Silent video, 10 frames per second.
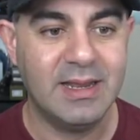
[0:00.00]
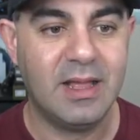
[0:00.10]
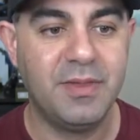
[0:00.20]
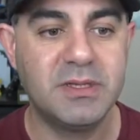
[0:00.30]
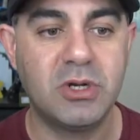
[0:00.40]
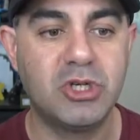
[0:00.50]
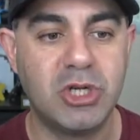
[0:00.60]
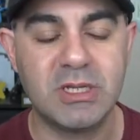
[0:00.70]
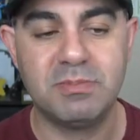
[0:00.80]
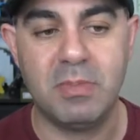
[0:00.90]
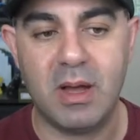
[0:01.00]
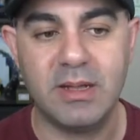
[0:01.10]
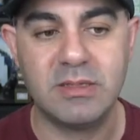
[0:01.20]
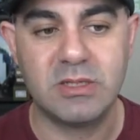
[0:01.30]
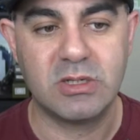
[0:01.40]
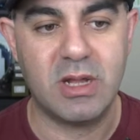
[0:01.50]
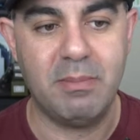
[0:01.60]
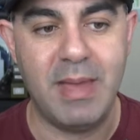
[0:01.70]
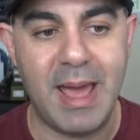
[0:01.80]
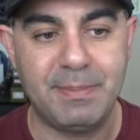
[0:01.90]
Now these are just mods. These are not
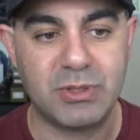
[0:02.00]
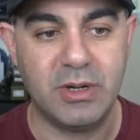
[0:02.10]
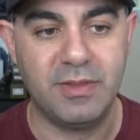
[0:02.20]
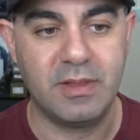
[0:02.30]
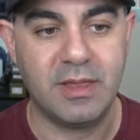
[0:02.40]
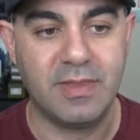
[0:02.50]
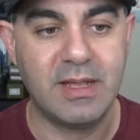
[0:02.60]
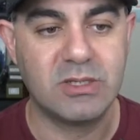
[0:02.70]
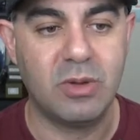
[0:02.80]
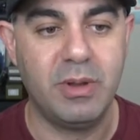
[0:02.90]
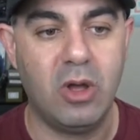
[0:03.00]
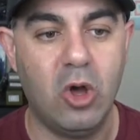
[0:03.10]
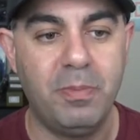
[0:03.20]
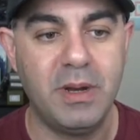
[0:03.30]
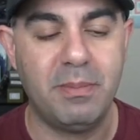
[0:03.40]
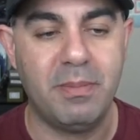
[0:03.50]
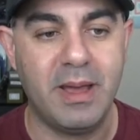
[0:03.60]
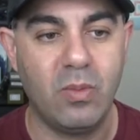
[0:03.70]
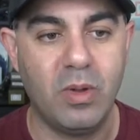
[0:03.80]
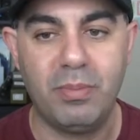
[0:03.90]
maps or anything like that. So I'm going to open up
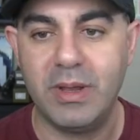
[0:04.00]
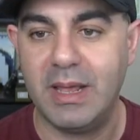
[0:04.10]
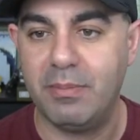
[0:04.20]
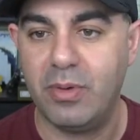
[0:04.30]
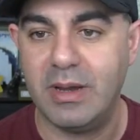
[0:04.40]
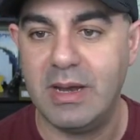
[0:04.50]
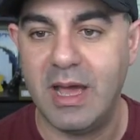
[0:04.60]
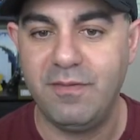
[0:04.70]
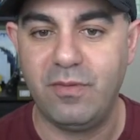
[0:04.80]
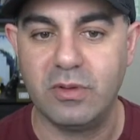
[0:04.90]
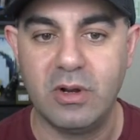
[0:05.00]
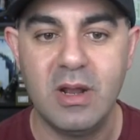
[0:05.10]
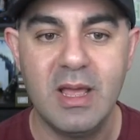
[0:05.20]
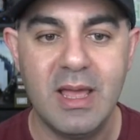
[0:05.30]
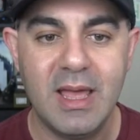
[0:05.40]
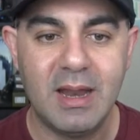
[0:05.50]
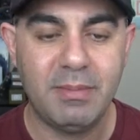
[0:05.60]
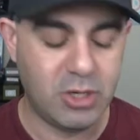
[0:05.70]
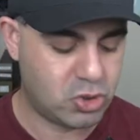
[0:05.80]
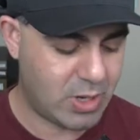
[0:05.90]
my 1.8.9 folder and I'm
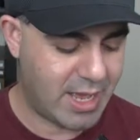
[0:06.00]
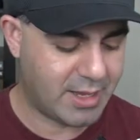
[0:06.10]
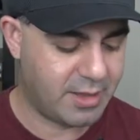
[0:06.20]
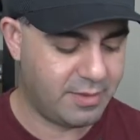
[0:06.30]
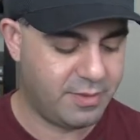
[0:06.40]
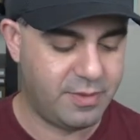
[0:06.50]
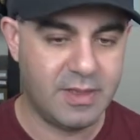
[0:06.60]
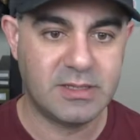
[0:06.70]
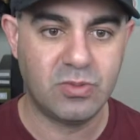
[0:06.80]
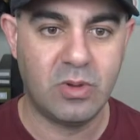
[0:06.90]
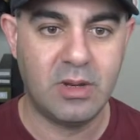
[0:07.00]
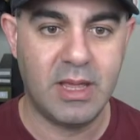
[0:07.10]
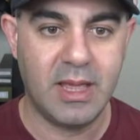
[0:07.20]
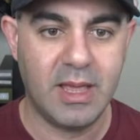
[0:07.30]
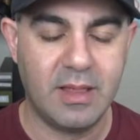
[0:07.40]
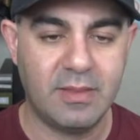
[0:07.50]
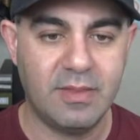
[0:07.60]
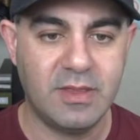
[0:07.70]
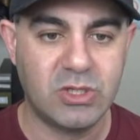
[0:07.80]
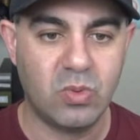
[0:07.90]
going to drag this one
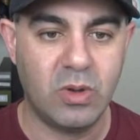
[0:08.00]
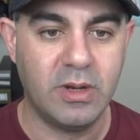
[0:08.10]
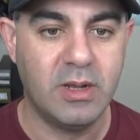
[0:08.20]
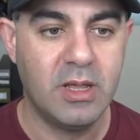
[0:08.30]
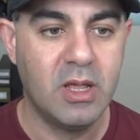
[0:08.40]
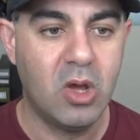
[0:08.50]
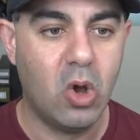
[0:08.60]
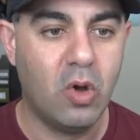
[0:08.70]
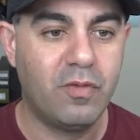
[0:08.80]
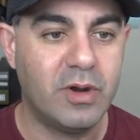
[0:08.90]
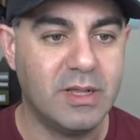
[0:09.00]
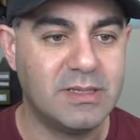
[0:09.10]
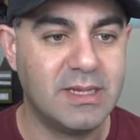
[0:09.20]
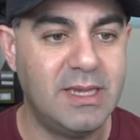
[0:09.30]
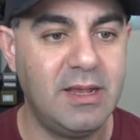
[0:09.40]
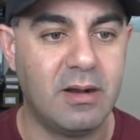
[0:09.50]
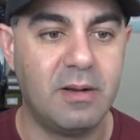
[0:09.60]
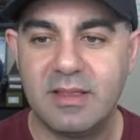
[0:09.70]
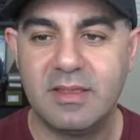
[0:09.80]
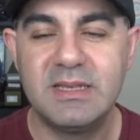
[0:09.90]
and this one over into here.
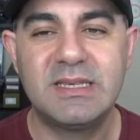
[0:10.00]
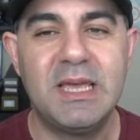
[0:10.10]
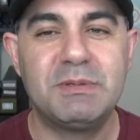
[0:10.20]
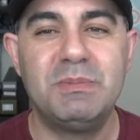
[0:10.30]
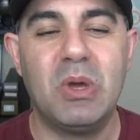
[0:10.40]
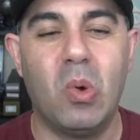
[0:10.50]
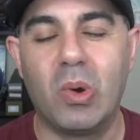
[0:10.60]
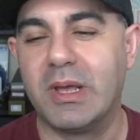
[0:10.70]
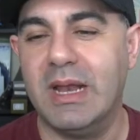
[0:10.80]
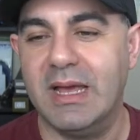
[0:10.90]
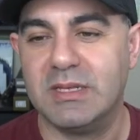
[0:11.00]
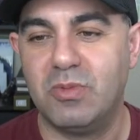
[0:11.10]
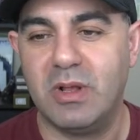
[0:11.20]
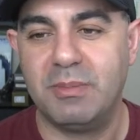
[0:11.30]
This keeps me organized more.